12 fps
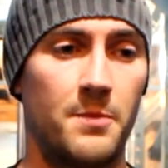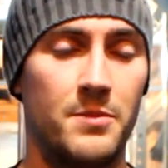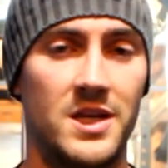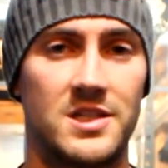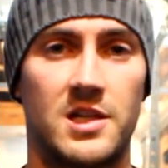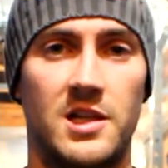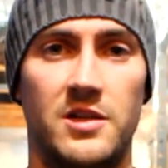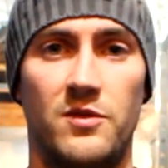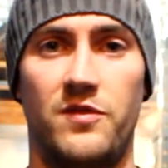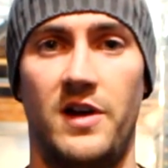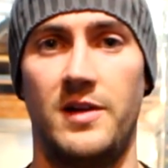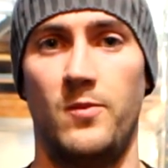Basically,
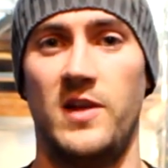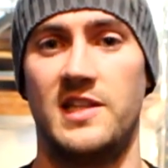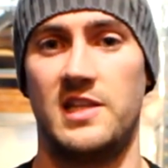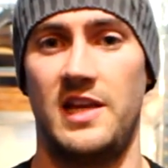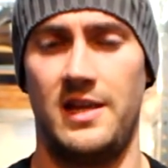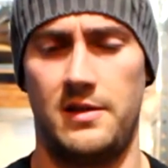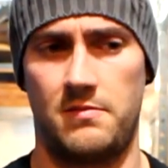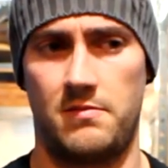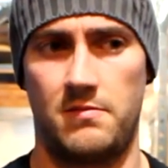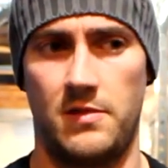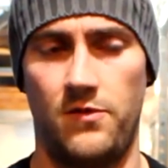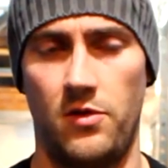you'll find in winter,
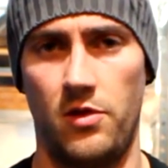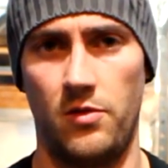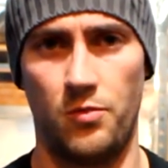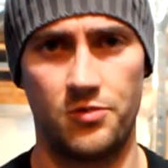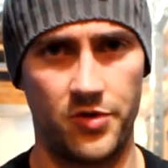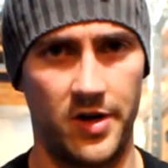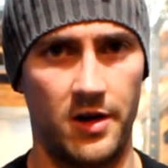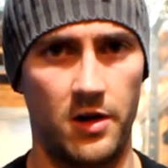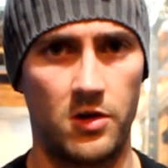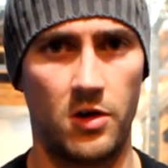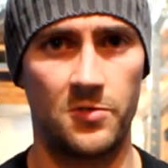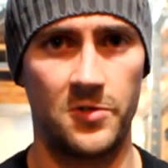if you're training
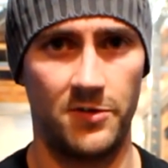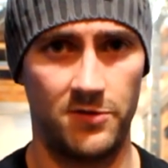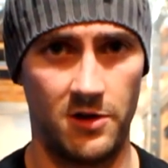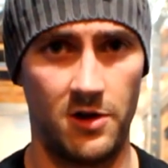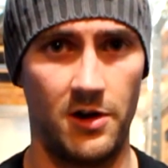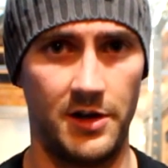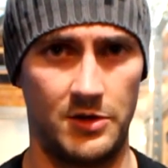on a concrete floor,